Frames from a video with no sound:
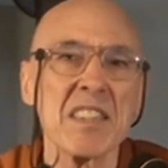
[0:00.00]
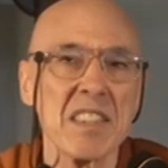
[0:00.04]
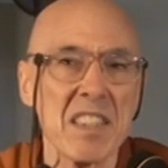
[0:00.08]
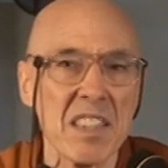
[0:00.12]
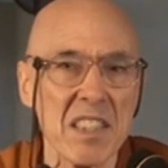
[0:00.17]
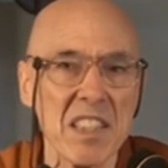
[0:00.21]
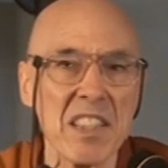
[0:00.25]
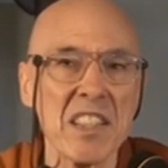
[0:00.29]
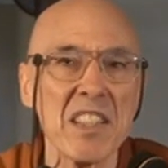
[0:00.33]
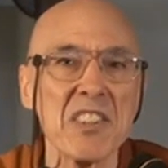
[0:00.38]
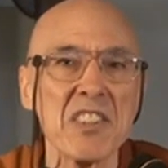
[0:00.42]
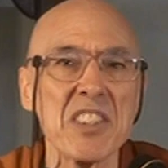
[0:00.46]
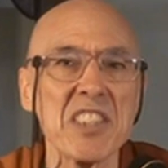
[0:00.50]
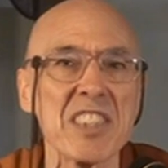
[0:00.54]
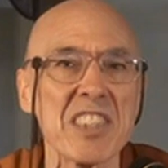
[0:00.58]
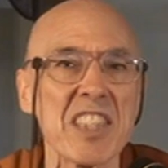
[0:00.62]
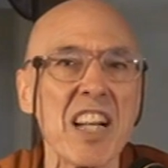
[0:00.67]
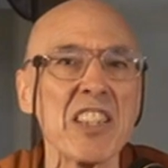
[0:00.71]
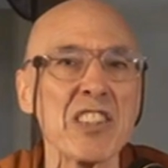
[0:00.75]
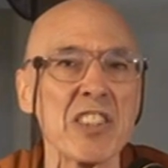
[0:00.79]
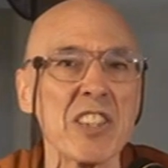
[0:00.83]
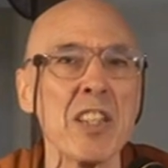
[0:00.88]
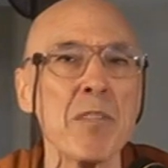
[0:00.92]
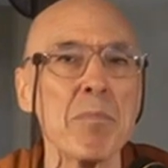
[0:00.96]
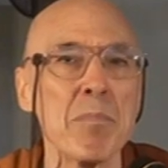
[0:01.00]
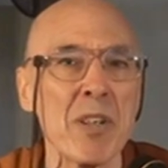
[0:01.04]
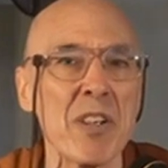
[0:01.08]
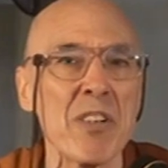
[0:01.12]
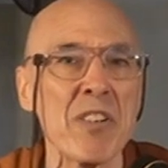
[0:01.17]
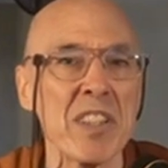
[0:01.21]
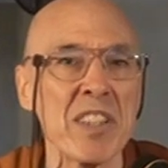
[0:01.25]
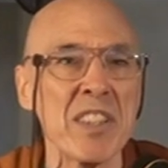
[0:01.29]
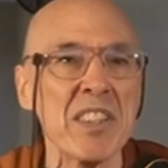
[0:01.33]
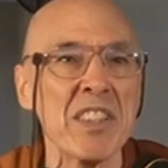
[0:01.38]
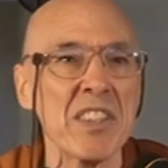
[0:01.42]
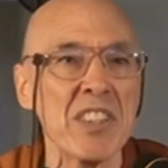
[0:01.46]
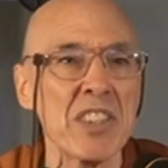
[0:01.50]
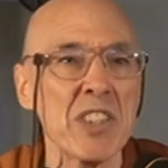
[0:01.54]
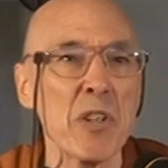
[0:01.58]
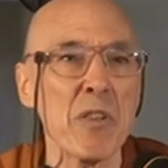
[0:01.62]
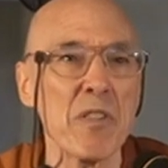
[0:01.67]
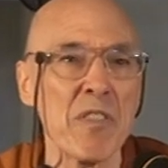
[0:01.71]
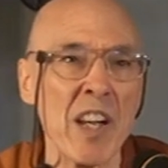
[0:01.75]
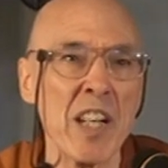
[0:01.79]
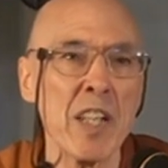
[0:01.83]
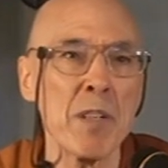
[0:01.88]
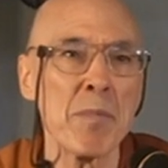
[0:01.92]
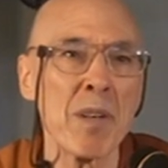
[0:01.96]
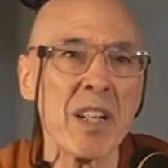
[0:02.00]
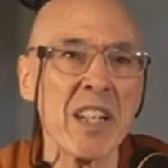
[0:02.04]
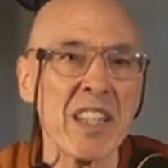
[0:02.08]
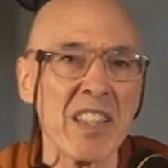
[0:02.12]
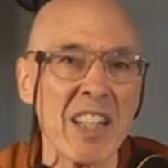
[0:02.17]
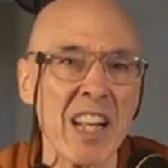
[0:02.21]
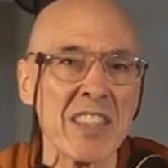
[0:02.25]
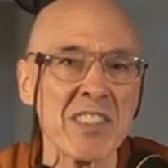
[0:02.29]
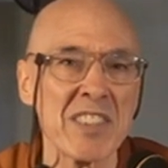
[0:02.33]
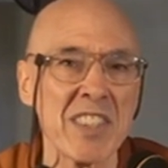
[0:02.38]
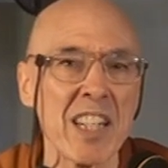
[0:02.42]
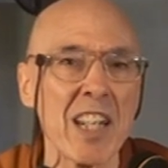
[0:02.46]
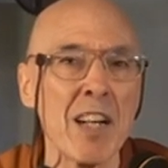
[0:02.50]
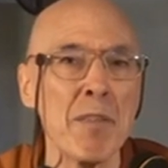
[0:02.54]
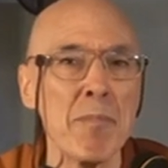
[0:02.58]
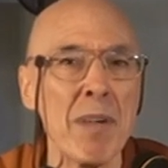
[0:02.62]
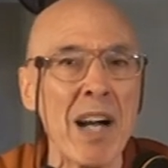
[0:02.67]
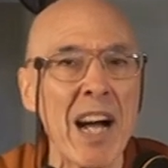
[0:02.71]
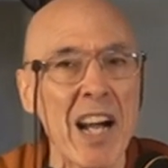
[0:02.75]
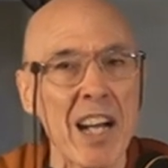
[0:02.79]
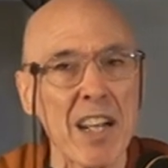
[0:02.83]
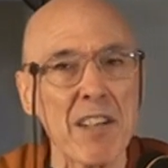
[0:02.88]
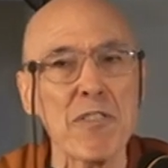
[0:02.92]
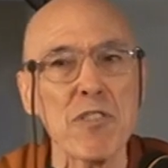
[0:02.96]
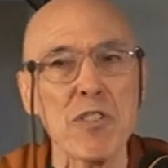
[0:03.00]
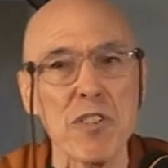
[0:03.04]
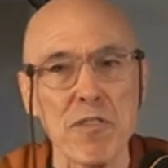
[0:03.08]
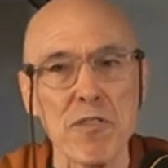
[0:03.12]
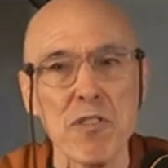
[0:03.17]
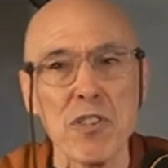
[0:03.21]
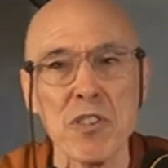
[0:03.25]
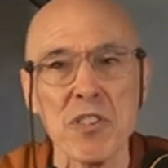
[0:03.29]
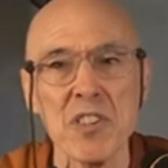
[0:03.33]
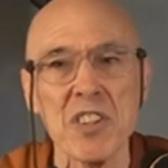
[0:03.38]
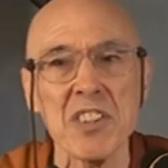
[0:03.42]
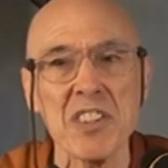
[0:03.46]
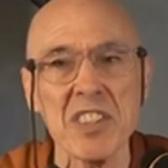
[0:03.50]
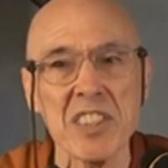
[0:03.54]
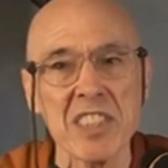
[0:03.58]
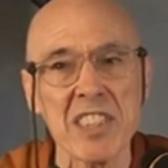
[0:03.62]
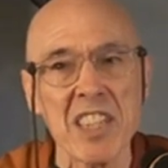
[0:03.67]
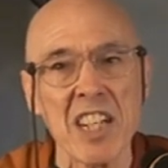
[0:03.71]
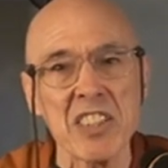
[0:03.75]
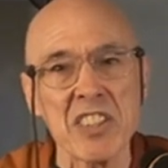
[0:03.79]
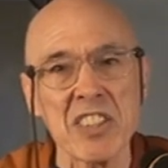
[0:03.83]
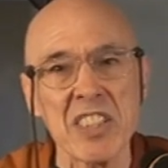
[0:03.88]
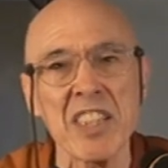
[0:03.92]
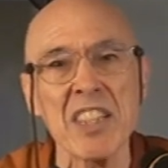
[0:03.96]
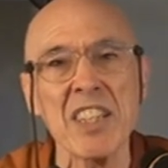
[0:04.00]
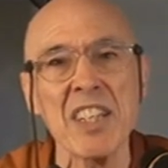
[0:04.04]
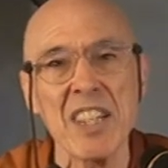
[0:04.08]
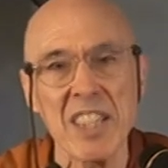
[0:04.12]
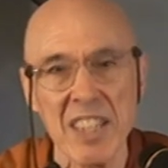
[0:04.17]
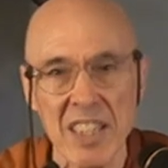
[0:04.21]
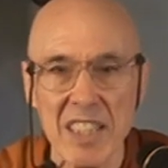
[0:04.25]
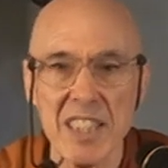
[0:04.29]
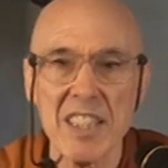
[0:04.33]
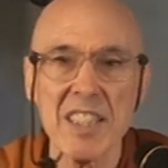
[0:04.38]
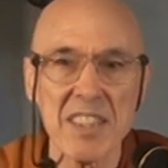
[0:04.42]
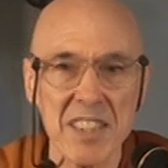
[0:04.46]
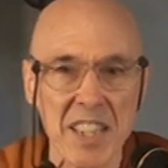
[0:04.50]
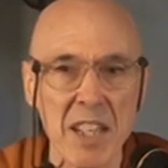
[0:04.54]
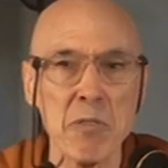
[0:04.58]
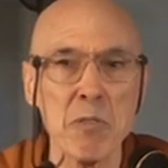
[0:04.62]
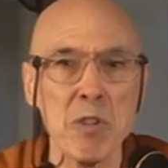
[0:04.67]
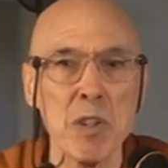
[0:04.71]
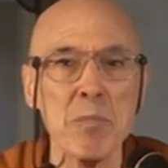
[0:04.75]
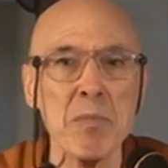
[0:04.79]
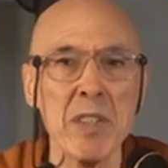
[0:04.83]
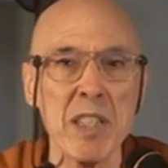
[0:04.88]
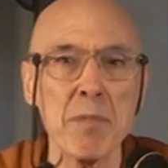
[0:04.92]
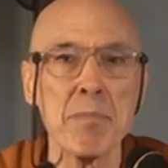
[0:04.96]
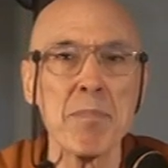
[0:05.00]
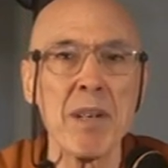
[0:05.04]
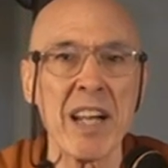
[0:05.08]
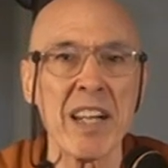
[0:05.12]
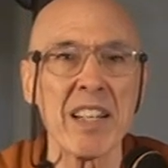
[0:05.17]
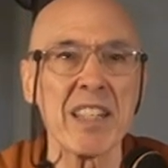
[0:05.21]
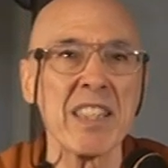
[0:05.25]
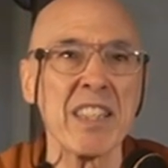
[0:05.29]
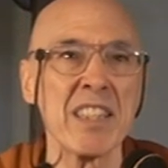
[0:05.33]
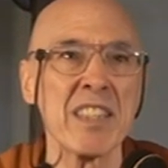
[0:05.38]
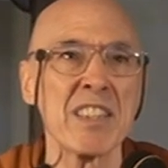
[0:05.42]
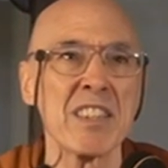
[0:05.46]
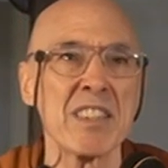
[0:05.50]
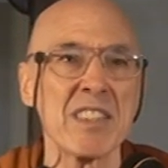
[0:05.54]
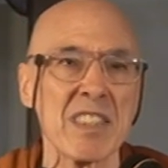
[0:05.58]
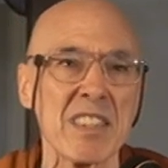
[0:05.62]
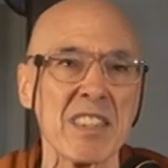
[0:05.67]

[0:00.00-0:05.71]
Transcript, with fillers: the little discussion period. So if anybody likes to come back for further discussion, then we'll meet back here